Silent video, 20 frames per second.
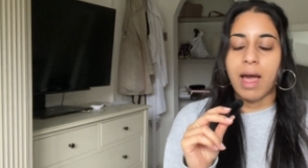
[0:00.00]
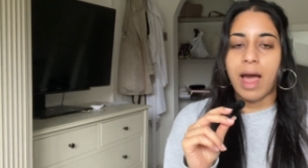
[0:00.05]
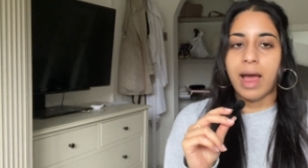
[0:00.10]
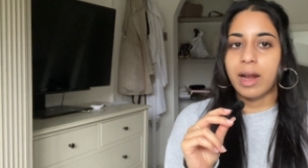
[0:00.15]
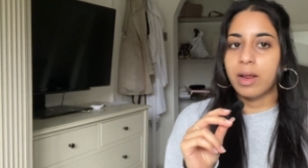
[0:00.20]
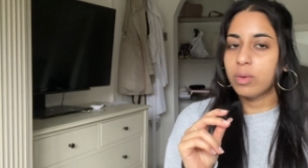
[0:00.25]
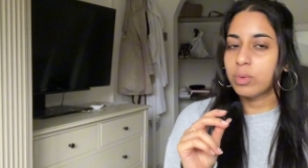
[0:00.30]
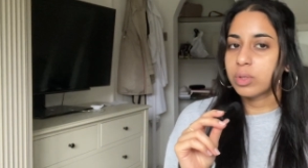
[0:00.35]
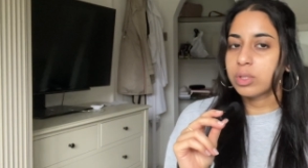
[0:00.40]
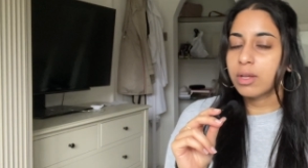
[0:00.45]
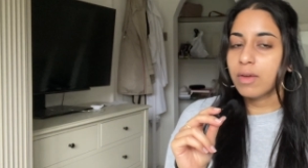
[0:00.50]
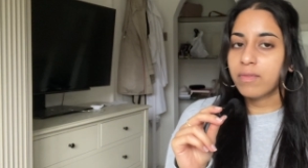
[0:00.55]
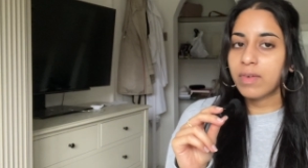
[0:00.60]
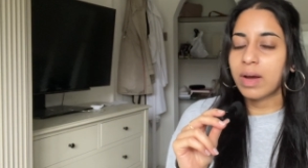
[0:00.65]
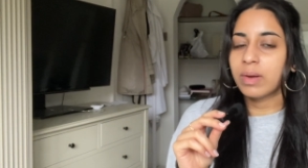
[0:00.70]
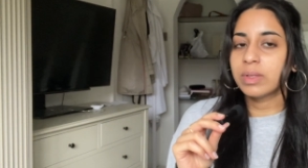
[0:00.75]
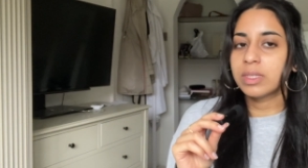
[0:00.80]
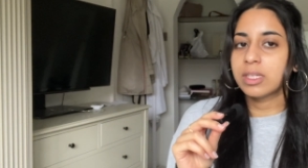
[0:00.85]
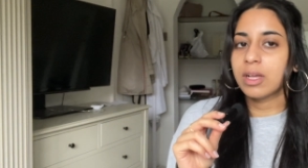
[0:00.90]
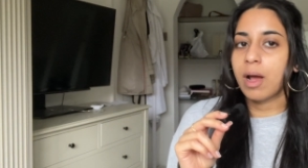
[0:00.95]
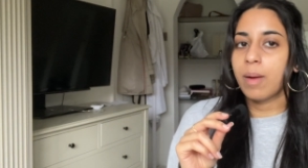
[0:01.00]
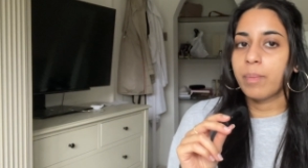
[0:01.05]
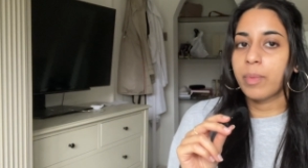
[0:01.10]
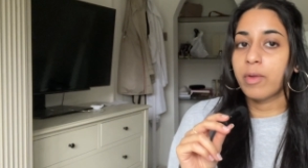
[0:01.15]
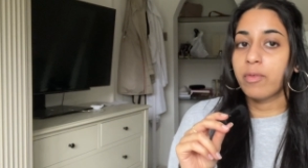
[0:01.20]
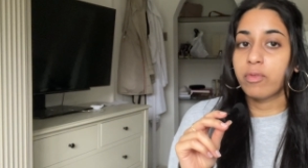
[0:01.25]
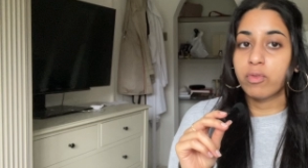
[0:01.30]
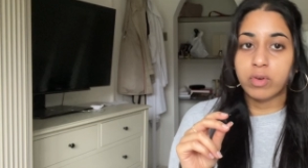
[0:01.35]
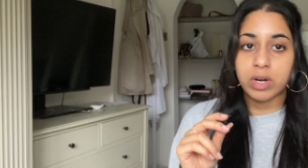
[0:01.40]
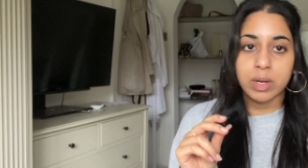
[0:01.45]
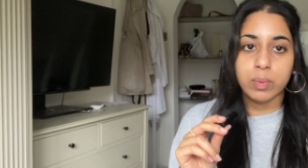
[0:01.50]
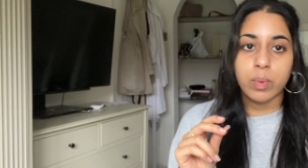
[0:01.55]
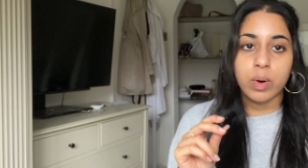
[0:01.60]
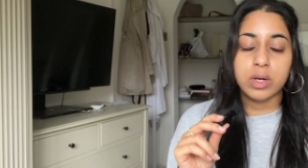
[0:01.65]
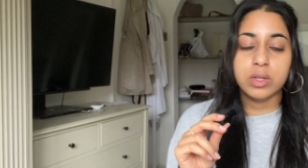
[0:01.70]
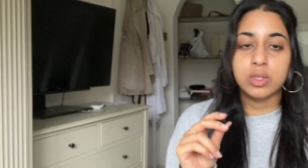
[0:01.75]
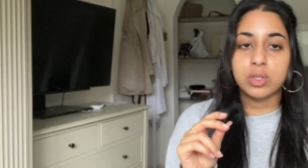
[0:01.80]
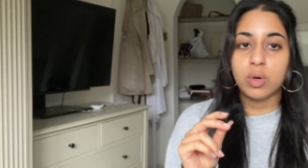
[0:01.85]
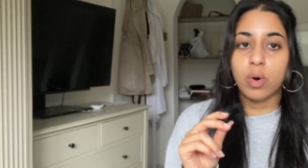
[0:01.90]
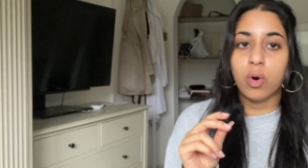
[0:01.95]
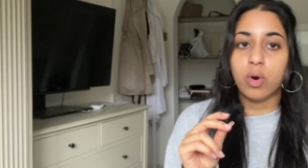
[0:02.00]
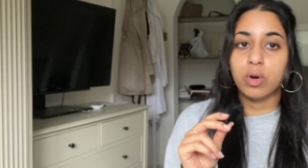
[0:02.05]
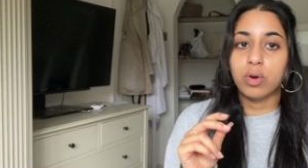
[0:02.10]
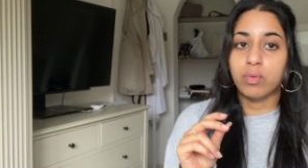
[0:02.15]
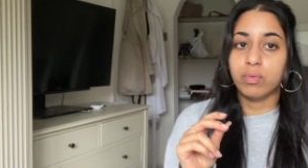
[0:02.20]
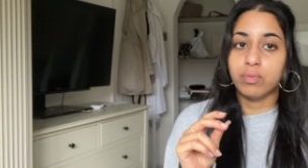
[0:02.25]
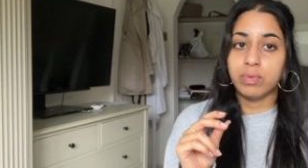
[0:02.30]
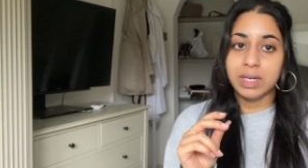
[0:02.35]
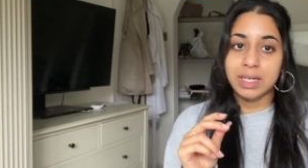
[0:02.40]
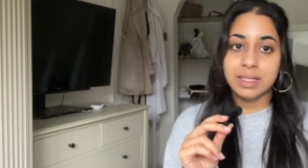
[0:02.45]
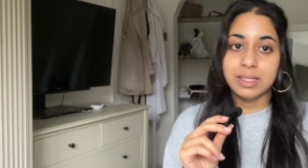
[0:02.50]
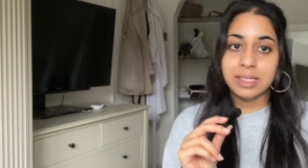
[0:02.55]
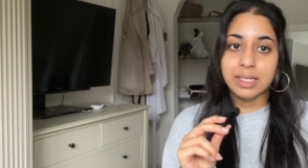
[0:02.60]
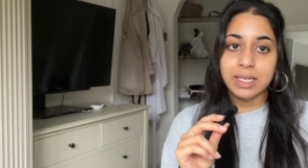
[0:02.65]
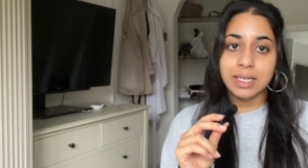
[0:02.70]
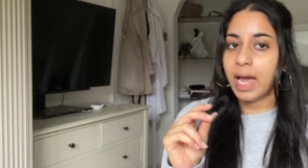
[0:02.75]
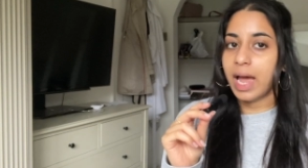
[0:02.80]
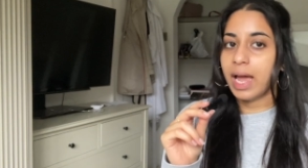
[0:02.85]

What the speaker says: and I also found some free ones on Reedsy,